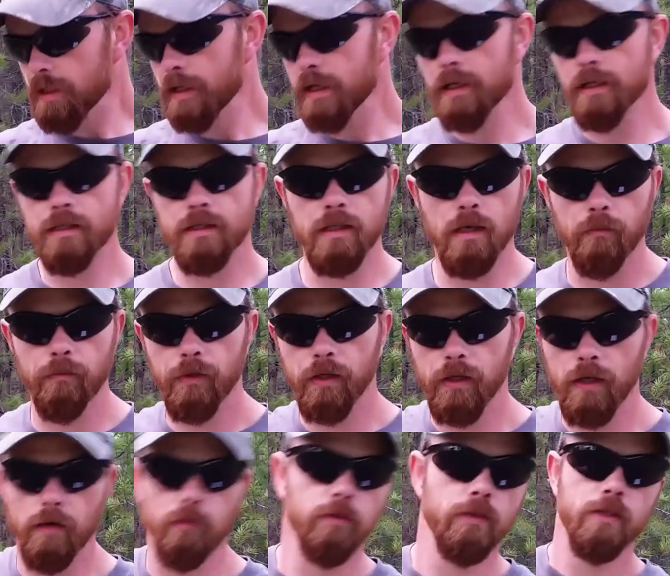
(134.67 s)
They needed
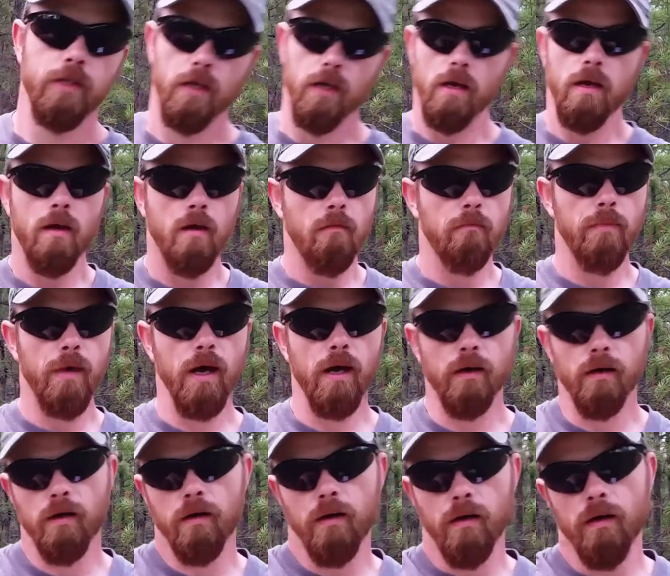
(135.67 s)
something that was
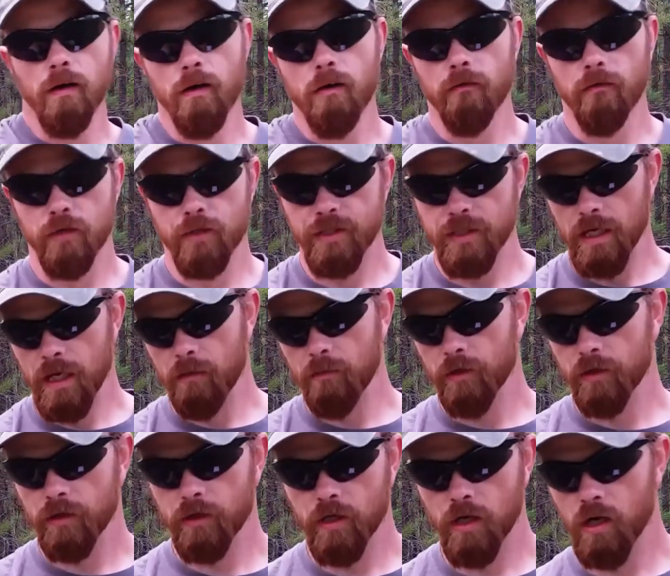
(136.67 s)
better for
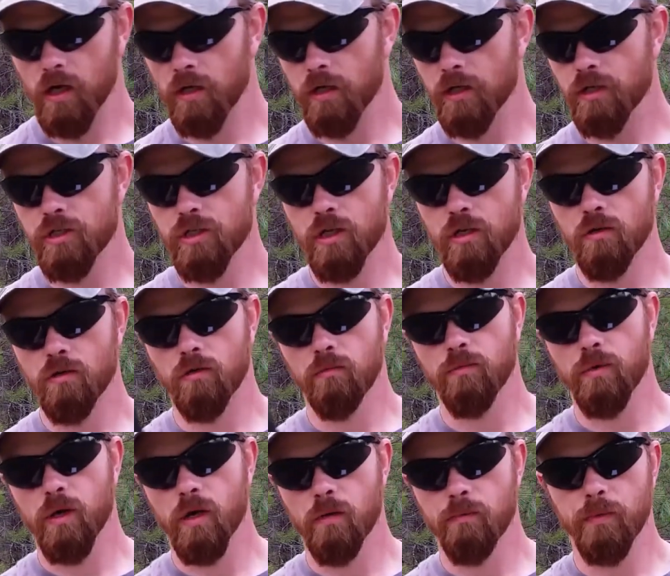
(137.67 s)
stabbing, cutting, general
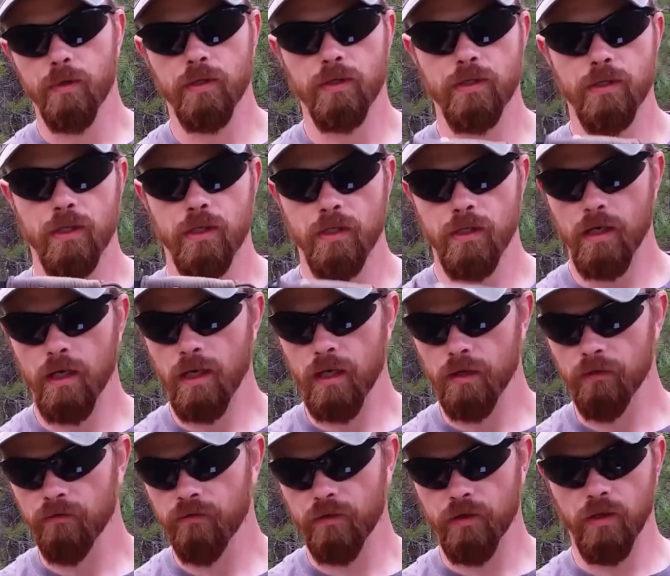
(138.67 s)
purpose knife.